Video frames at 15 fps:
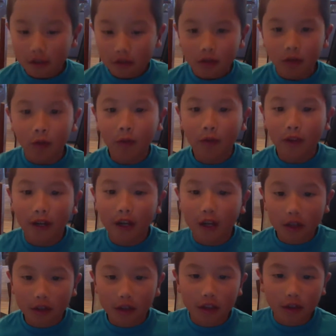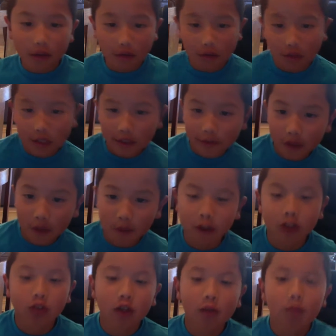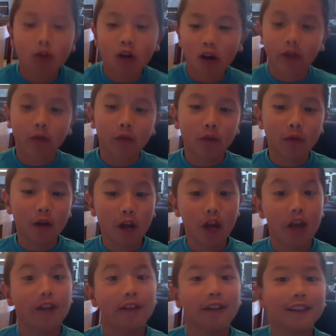over there, and then TV I'm watching kind to block it with my head.